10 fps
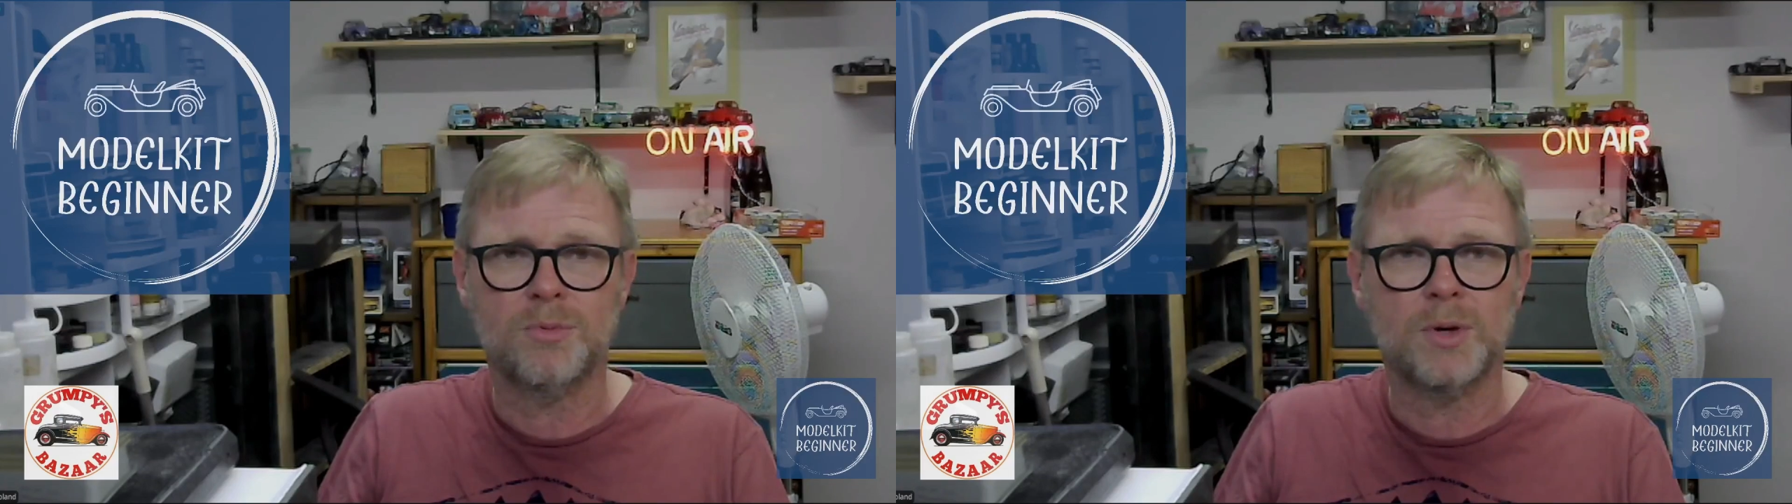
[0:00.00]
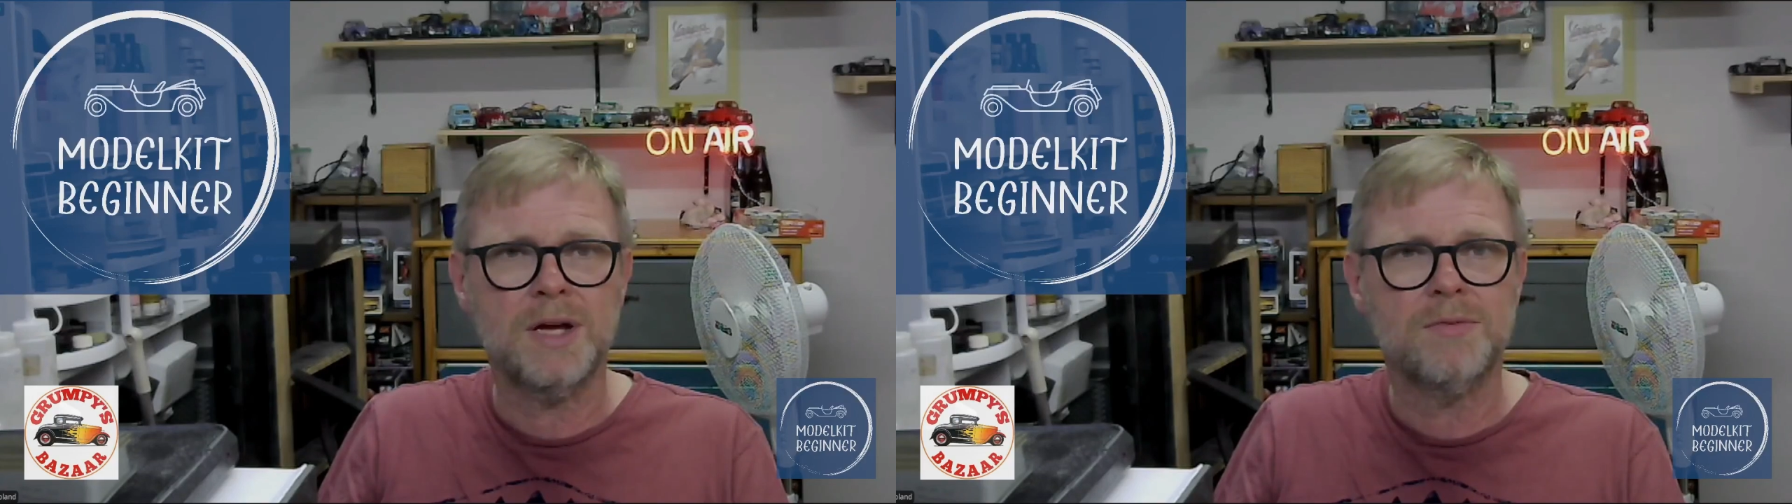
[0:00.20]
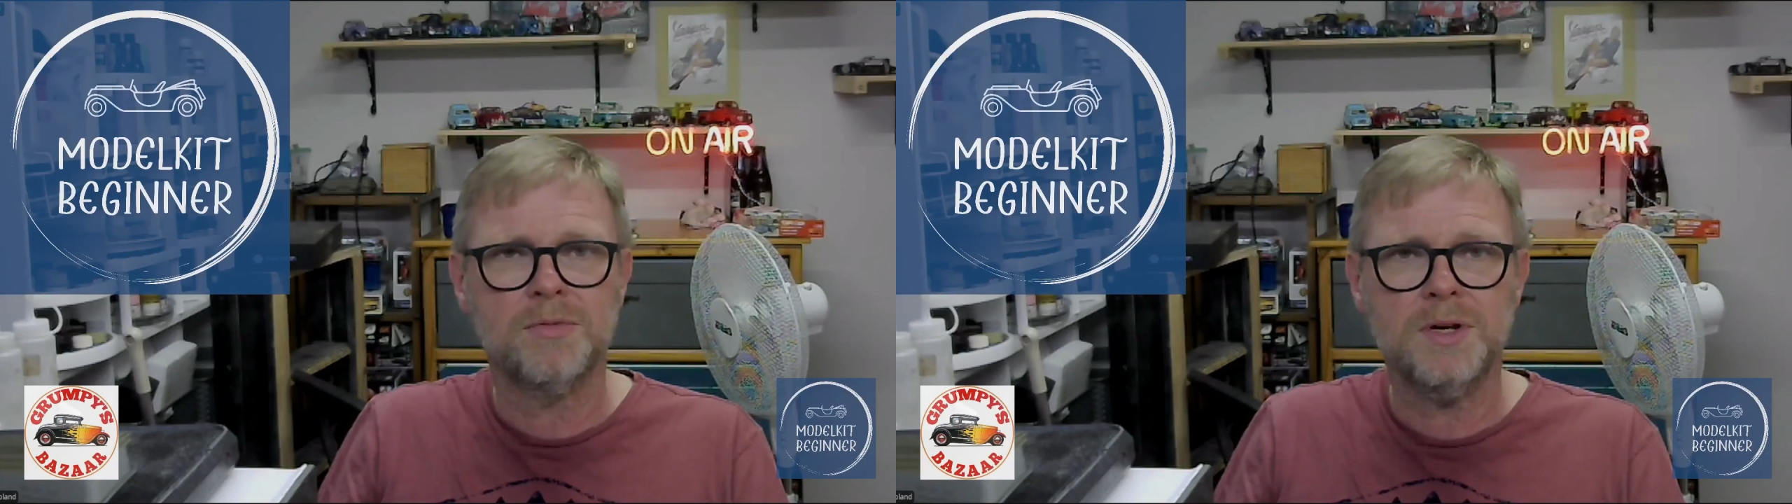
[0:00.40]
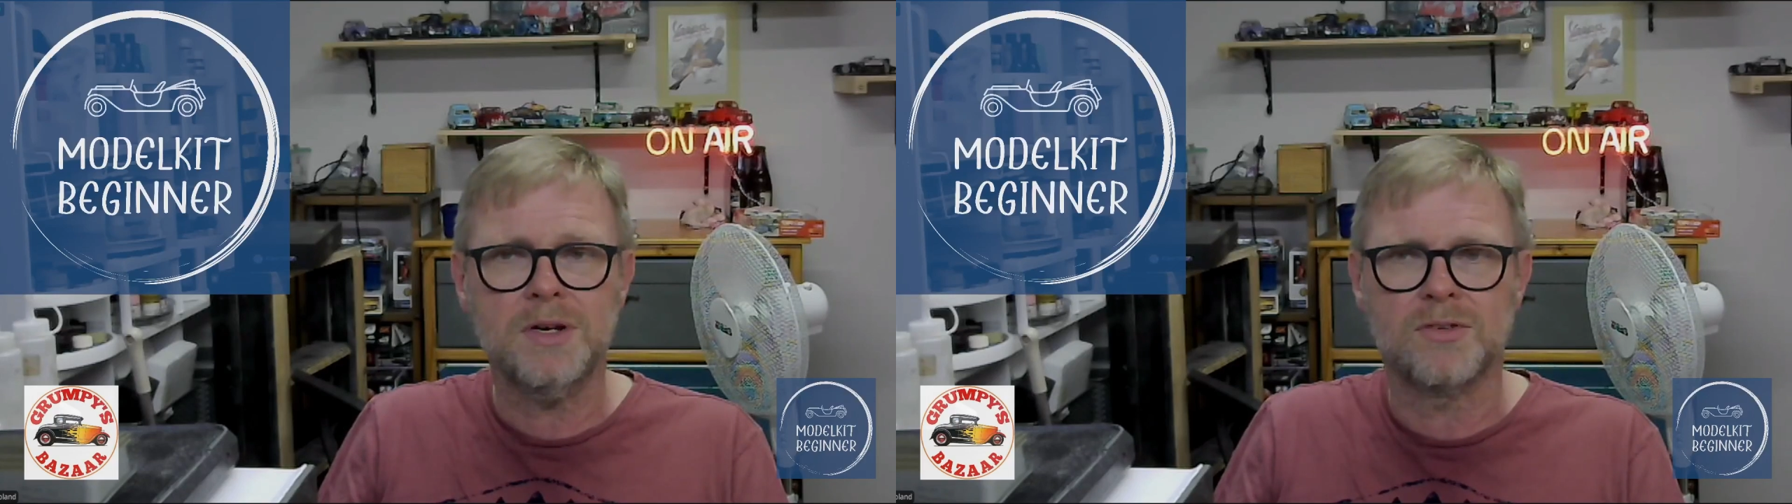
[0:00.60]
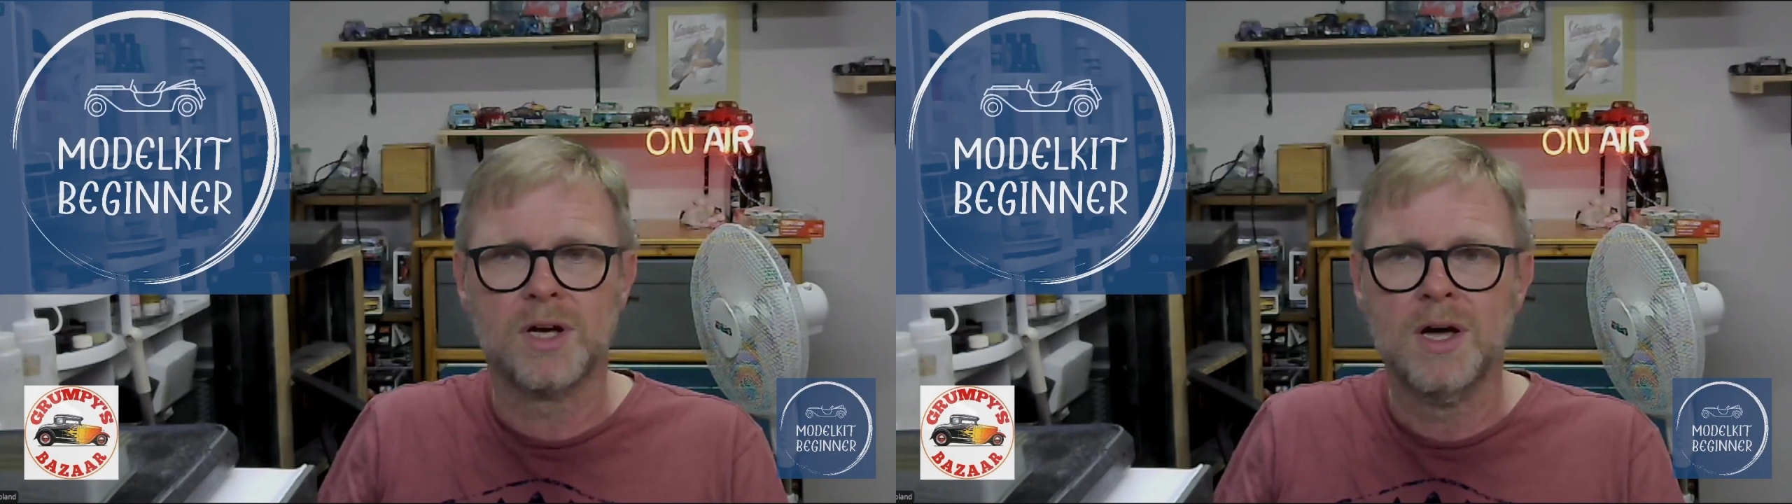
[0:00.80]
what have you
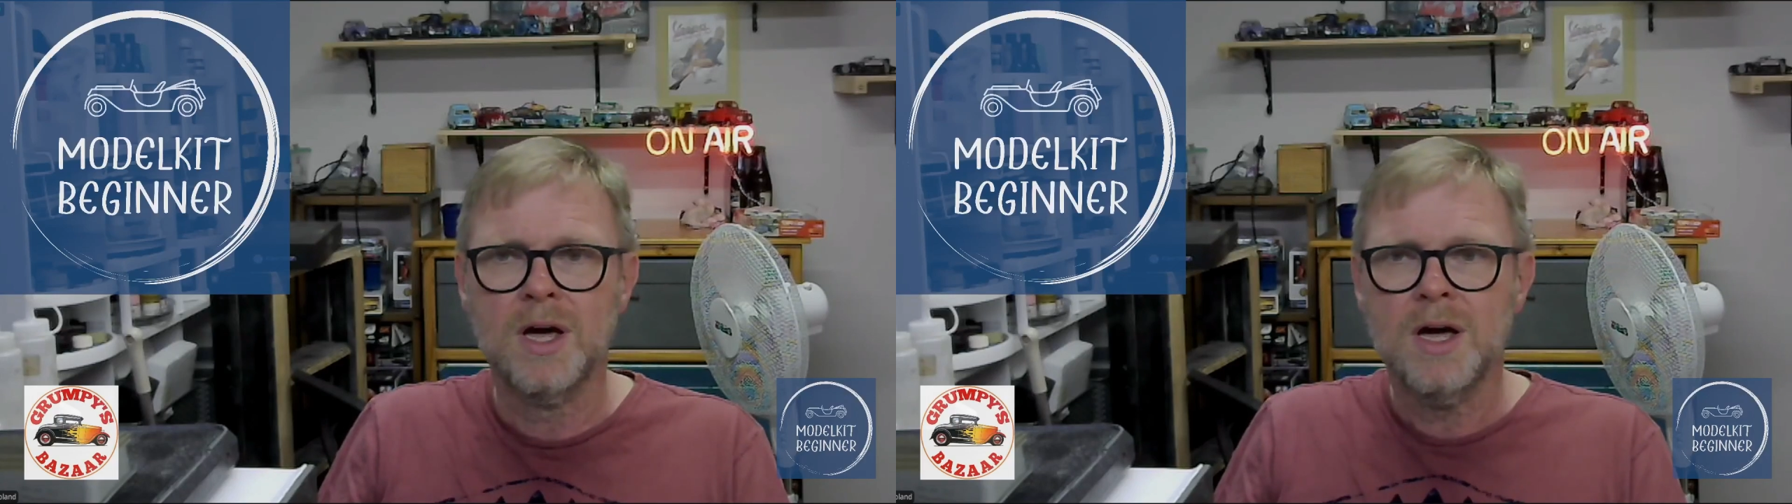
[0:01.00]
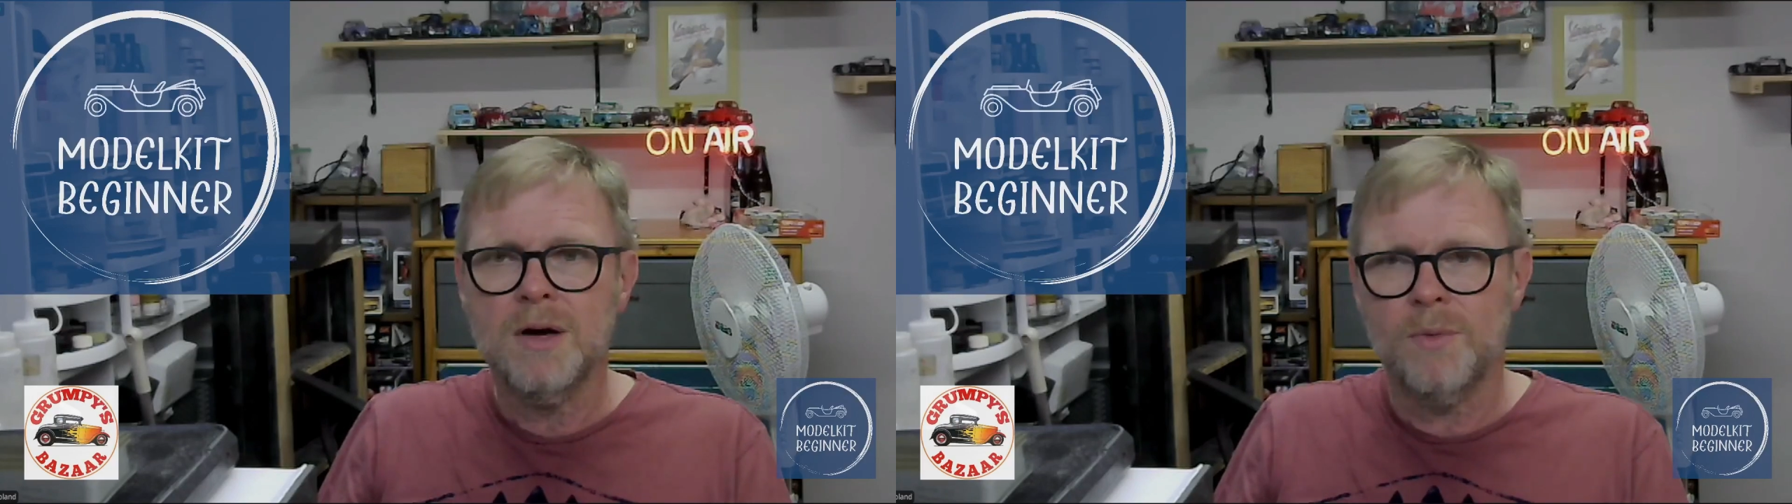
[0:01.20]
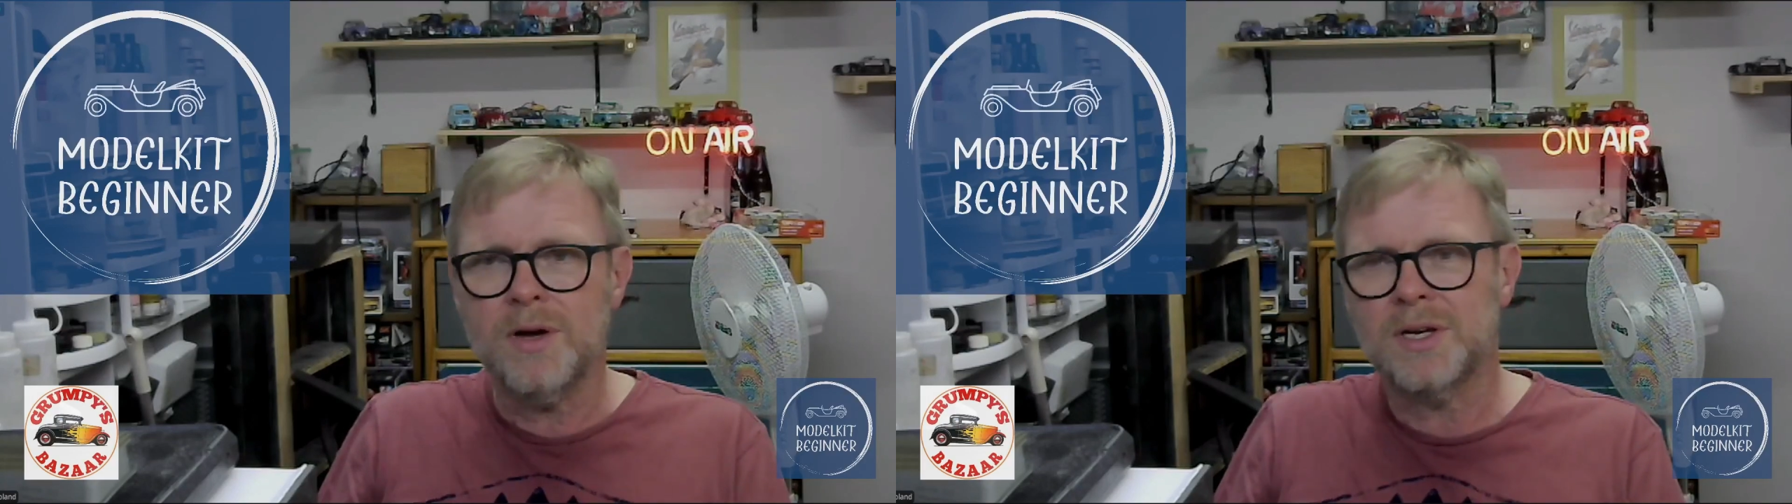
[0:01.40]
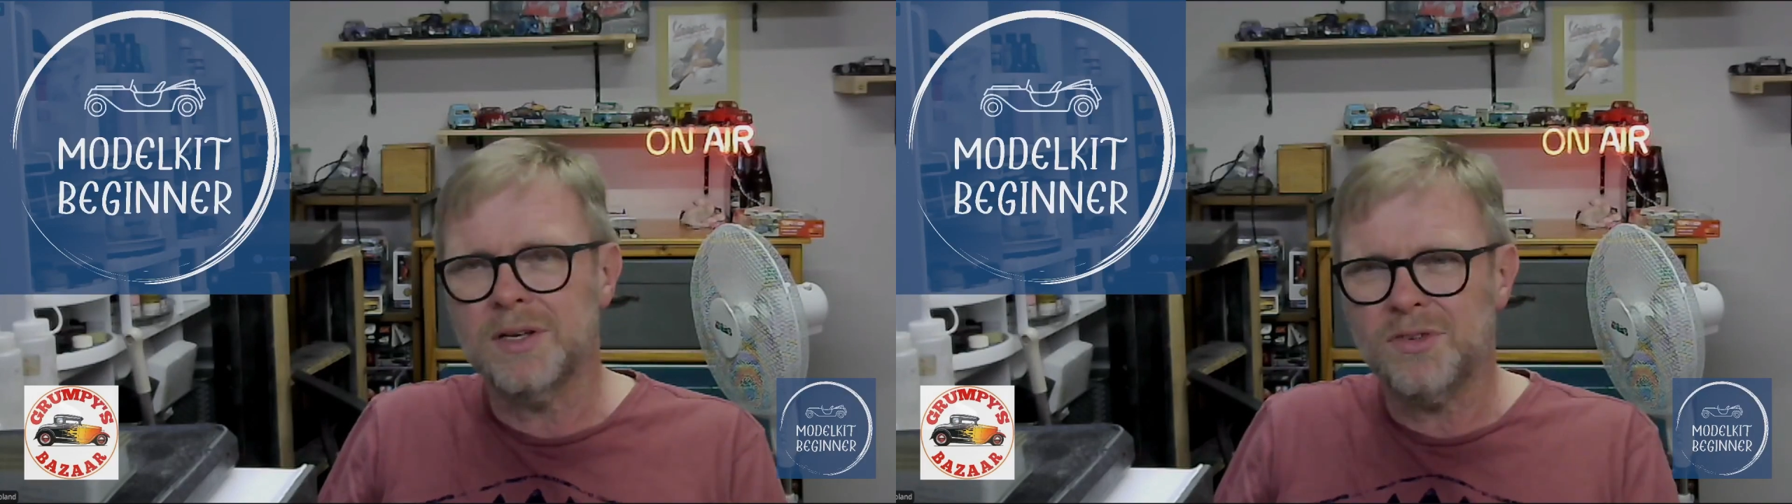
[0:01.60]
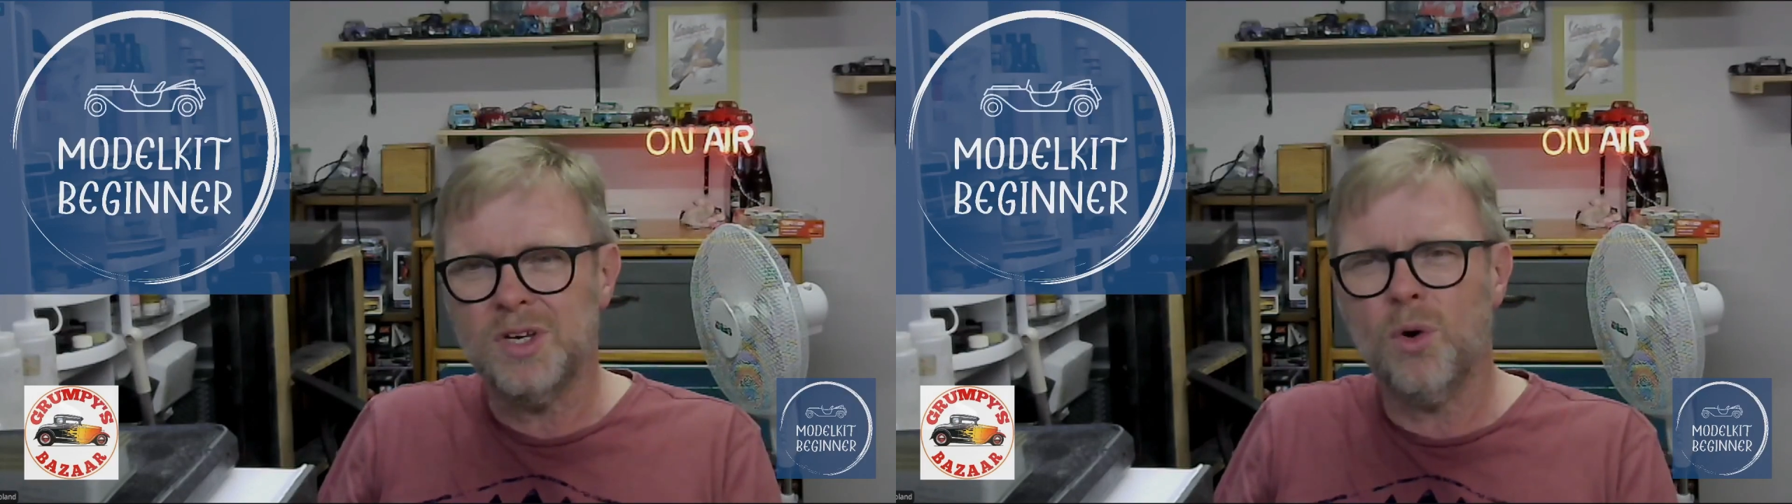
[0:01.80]
finished, where you can
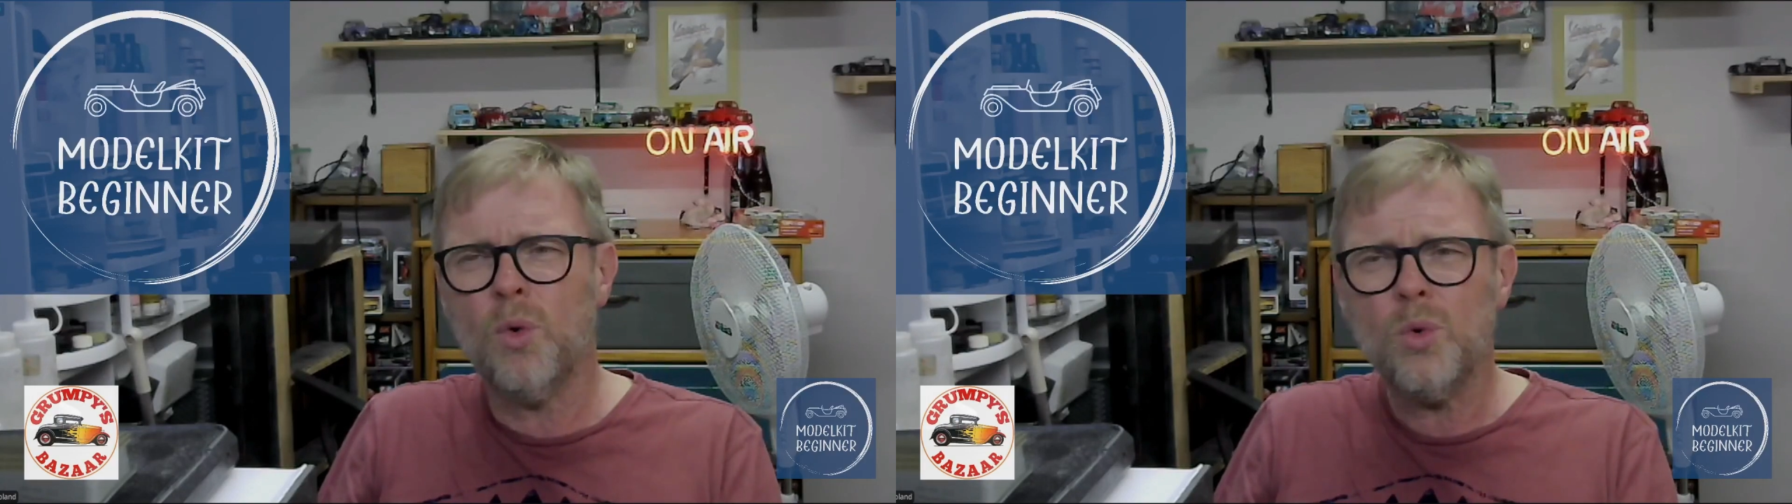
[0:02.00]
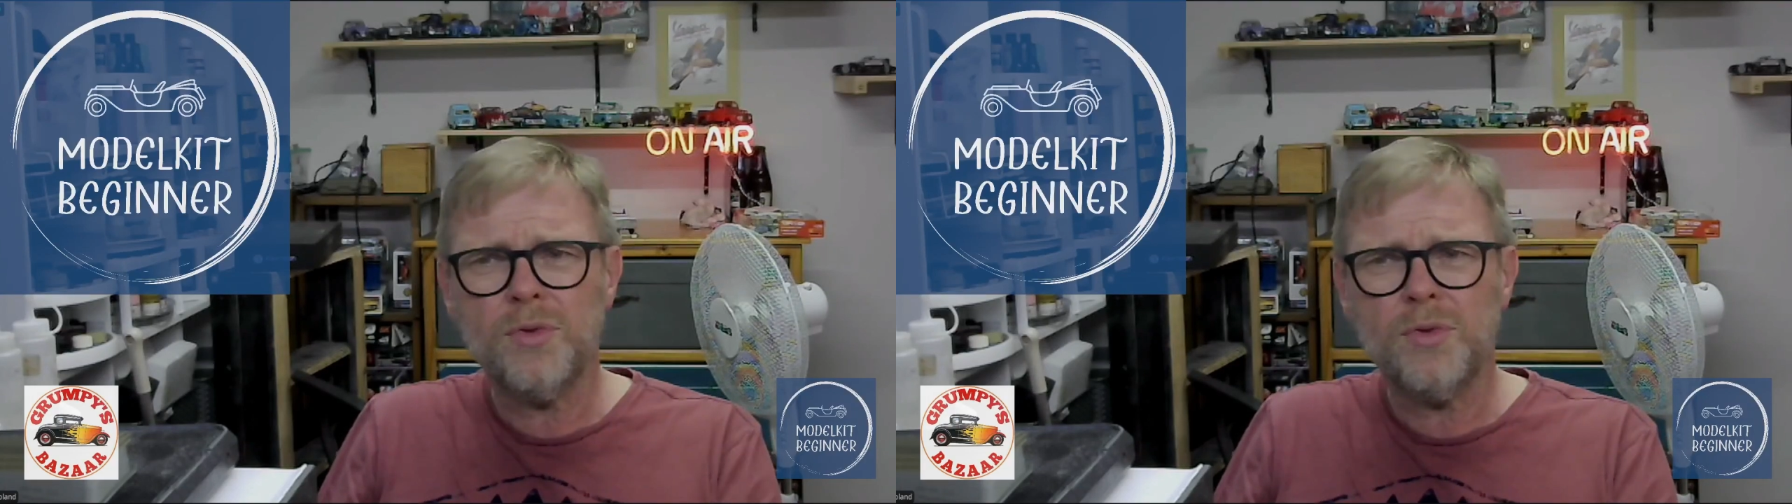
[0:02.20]
see all